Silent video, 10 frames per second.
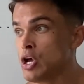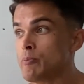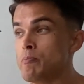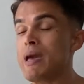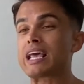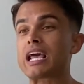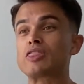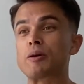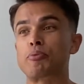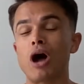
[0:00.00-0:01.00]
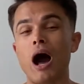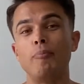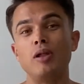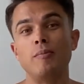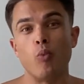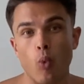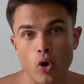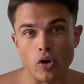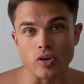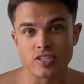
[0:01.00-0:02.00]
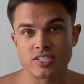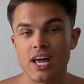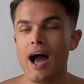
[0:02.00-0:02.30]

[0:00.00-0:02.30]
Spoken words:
making the problem worse.